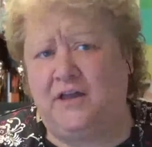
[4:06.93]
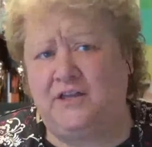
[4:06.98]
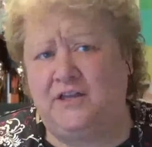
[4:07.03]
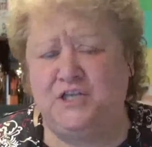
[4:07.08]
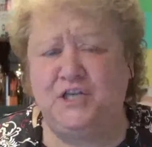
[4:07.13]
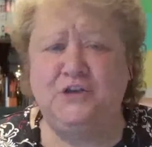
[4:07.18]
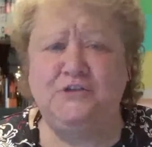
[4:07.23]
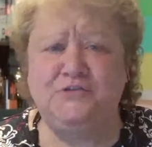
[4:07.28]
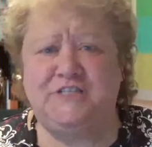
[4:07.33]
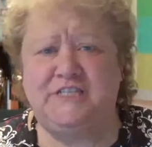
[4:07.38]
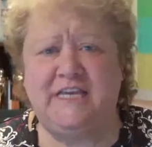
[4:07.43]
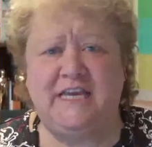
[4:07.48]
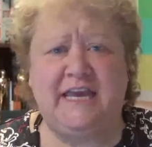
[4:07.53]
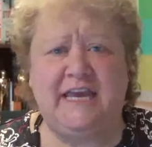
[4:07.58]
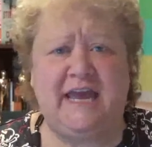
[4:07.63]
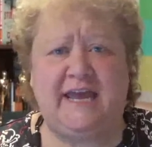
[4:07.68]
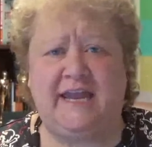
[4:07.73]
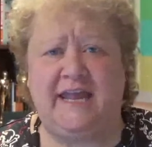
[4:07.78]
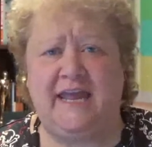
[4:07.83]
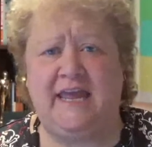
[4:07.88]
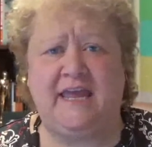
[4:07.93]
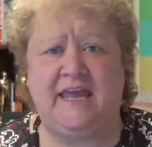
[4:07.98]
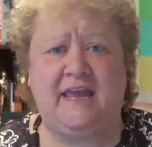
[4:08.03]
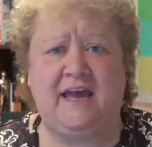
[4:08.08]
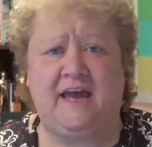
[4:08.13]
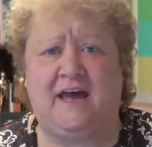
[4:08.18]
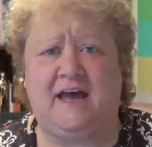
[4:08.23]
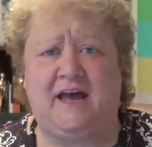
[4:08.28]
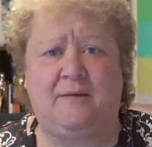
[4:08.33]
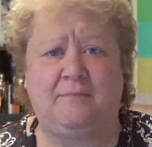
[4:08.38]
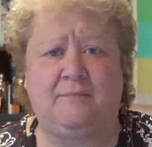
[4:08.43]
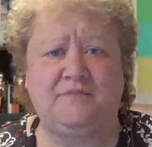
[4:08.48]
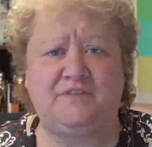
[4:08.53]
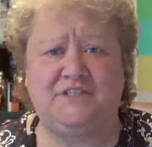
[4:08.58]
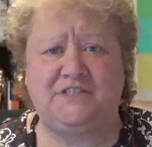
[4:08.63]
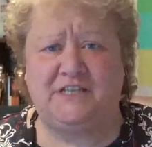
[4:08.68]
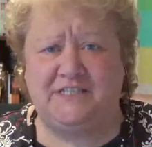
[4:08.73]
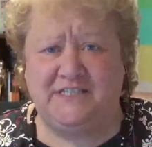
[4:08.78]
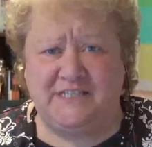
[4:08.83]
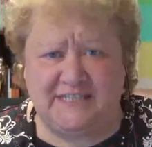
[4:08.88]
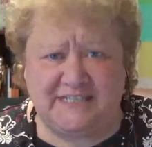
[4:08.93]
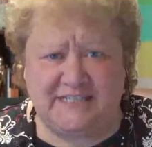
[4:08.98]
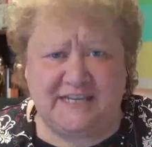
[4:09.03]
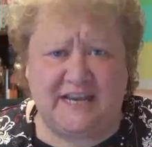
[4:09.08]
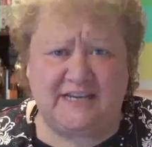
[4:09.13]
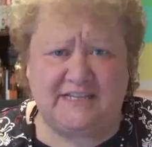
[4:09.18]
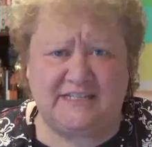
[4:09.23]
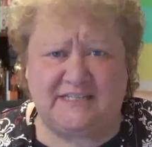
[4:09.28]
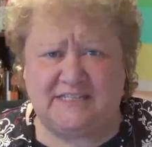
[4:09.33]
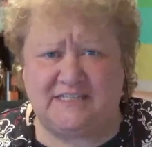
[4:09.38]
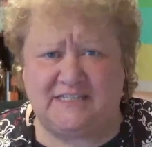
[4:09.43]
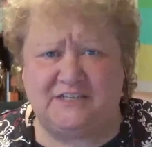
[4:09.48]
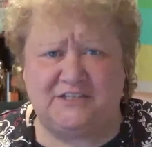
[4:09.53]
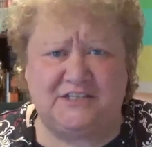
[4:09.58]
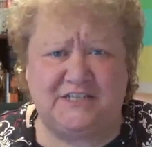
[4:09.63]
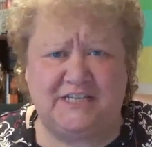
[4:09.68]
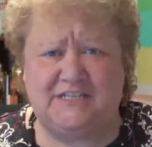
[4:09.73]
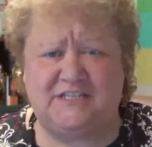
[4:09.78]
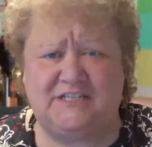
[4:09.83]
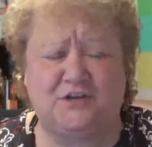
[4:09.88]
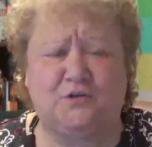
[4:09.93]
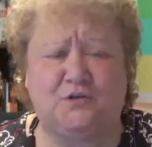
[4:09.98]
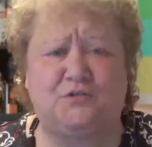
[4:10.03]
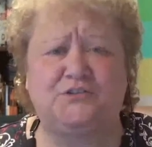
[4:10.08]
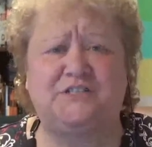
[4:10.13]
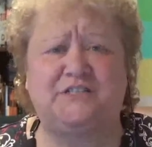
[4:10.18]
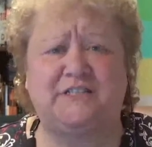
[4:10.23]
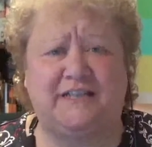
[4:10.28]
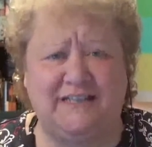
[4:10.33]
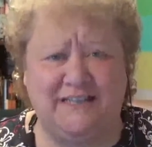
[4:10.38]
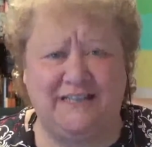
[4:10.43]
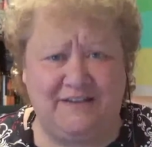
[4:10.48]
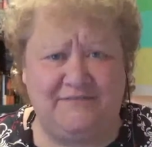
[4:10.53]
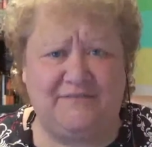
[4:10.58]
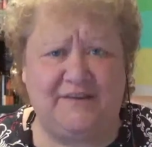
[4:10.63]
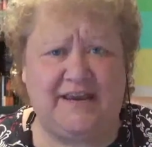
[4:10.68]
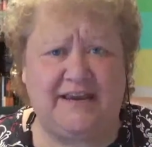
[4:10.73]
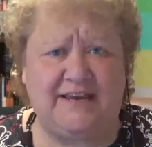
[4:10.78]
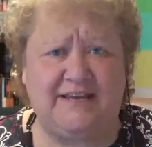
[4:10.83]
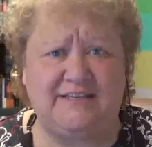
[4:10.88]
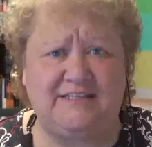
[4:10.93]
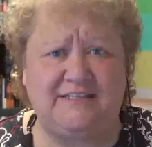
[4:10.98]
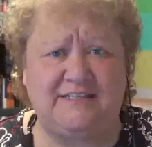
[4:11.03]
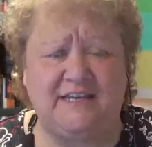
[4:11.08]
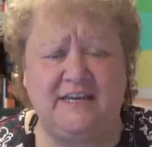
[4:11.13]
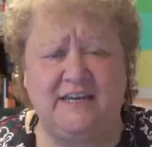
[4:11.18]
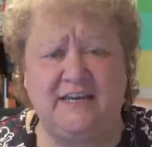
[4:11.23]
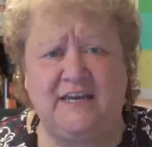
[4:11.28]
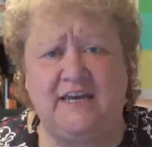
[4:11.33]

Do you see any statistical significance